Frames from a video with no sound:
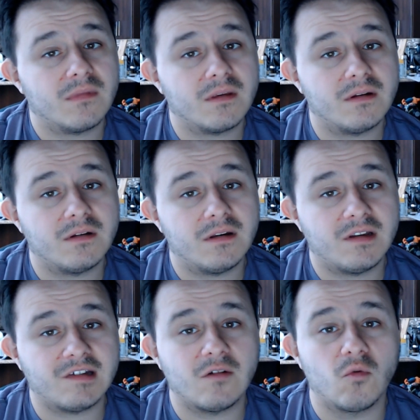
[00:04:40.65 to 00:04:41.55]

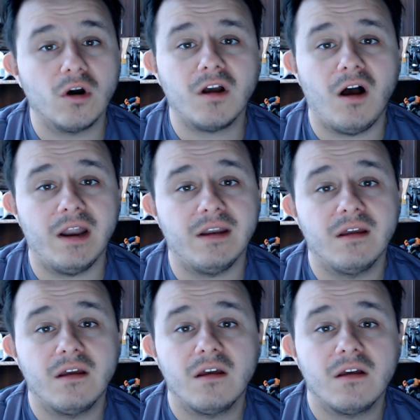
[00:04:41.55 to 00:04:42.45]
doesn't work on,
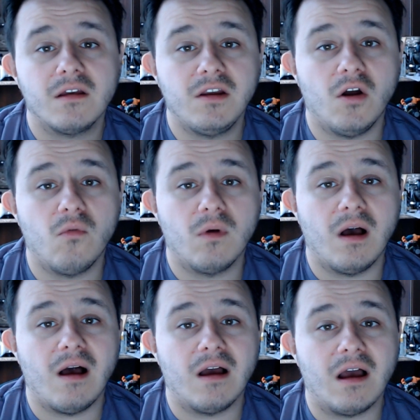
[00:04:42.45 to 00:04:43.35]
you know,
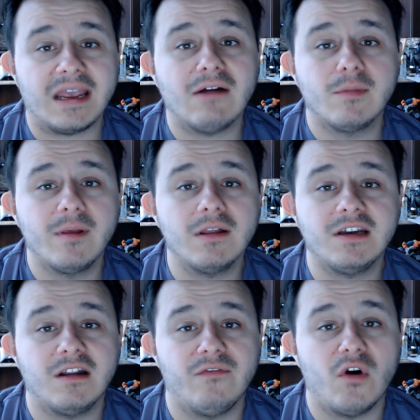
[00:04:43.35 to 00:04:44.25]
accountability to the
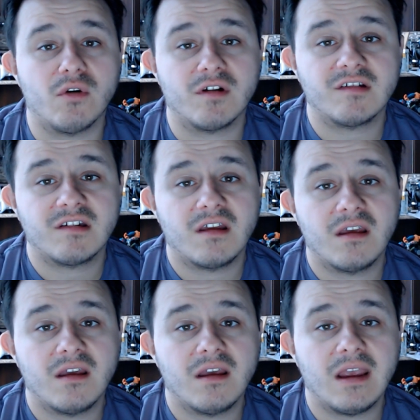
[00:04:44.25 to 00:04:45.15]
voters.
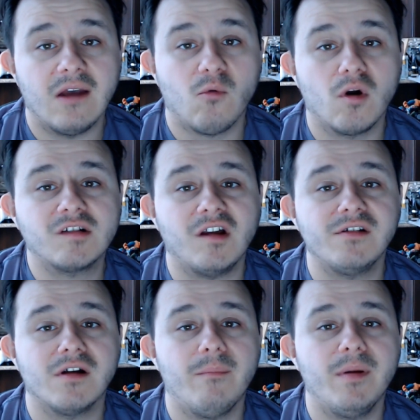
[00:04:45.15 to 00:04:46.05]
It works on your
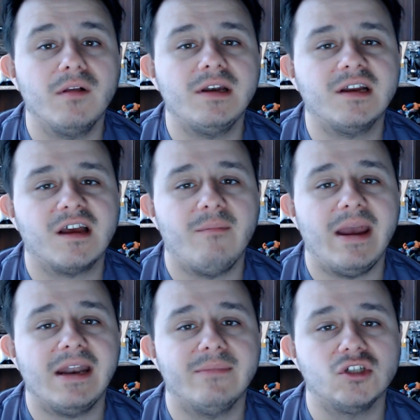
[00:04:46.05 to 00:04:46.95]
ability to command a
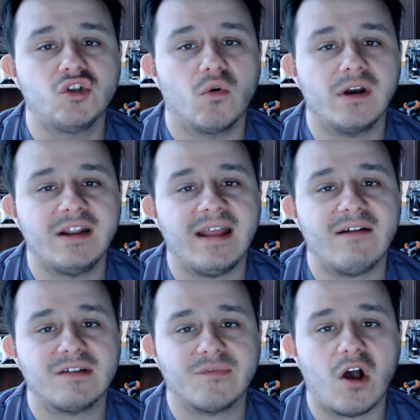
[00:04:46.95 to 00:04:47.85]
majority in the House
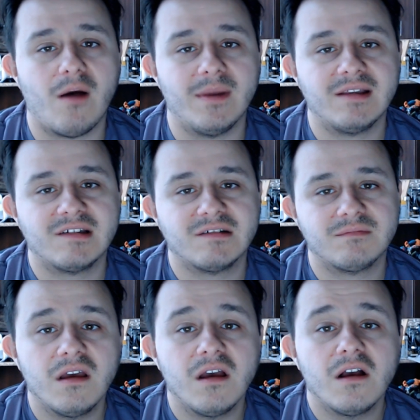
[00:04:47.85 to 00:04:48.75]
of Commons.
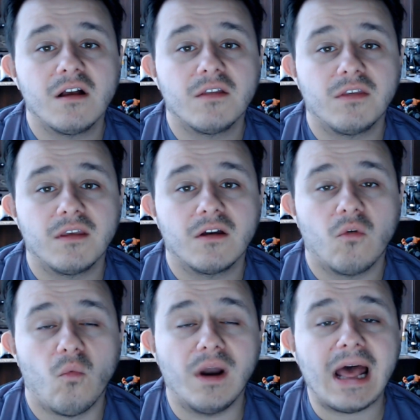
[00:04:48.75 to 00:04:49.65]

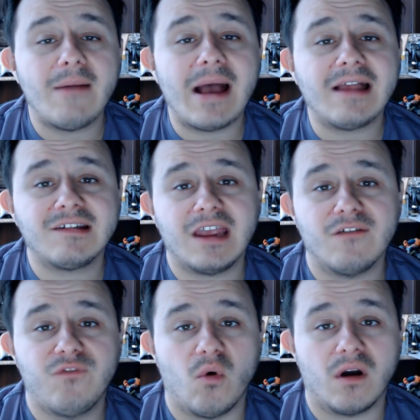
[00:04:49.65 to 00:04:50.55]
What I'm asking
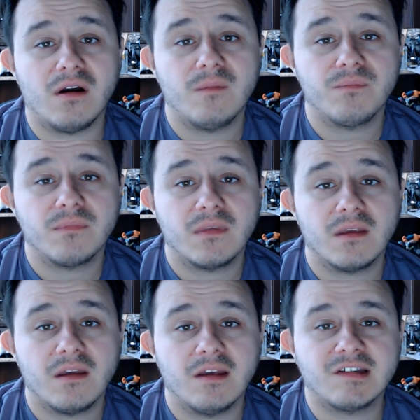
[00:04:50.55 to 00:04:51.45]
for
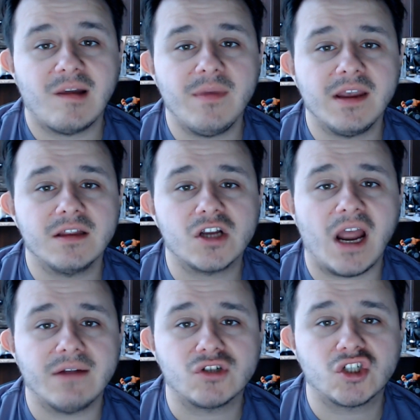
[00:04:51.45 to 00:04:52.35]
is something in the kind of
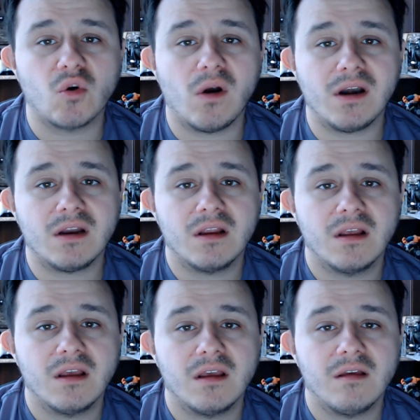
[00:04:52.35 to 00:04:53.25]
short,
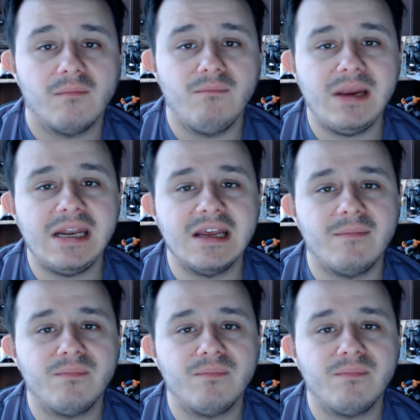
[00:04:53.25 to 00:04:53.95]
medium,